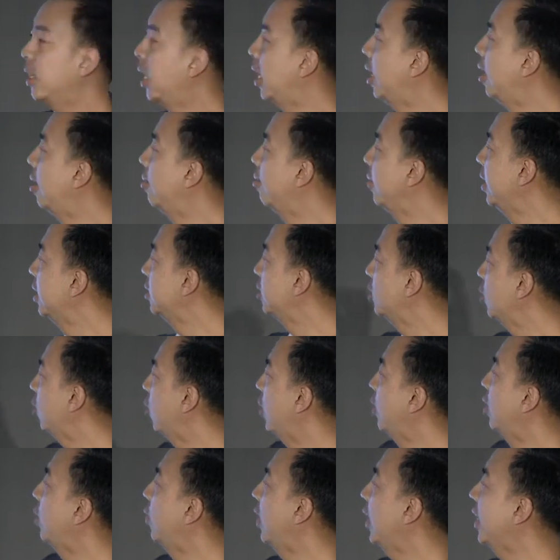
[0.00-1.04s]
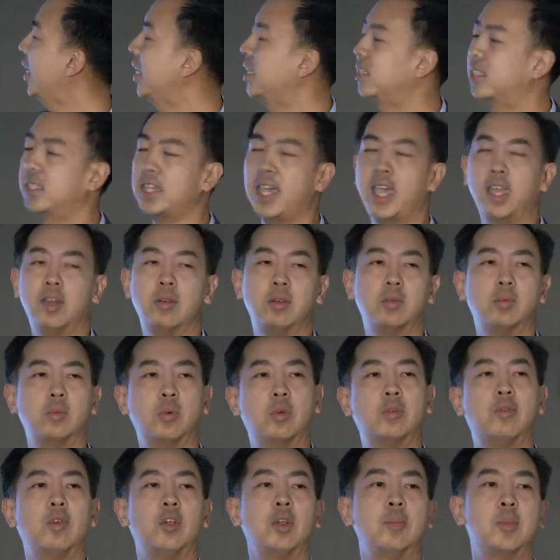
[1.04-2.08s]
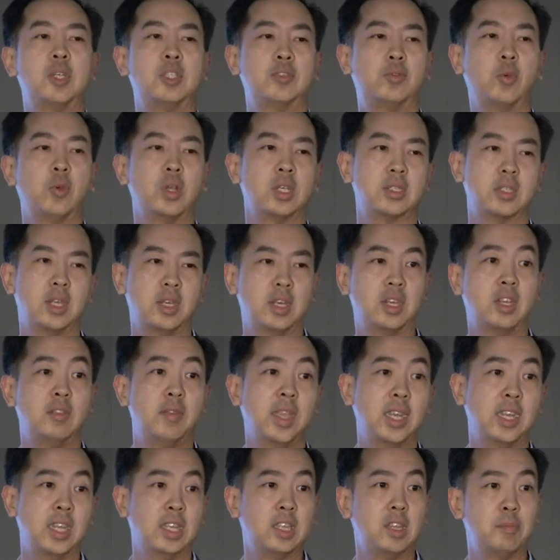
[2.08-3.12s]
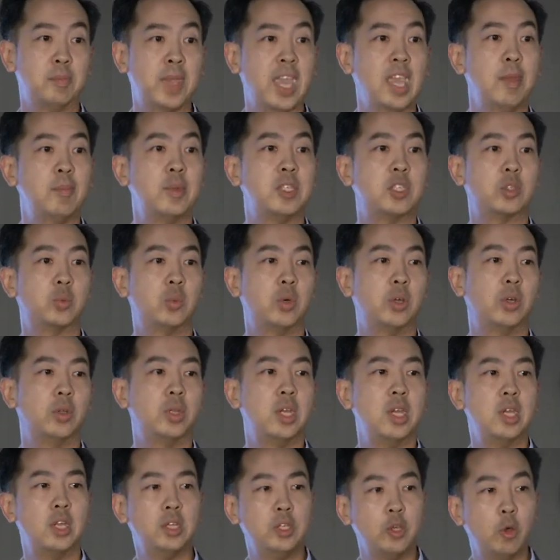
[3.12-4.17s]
And so on the right-hand side, we're very much focused on innovating in the payments world.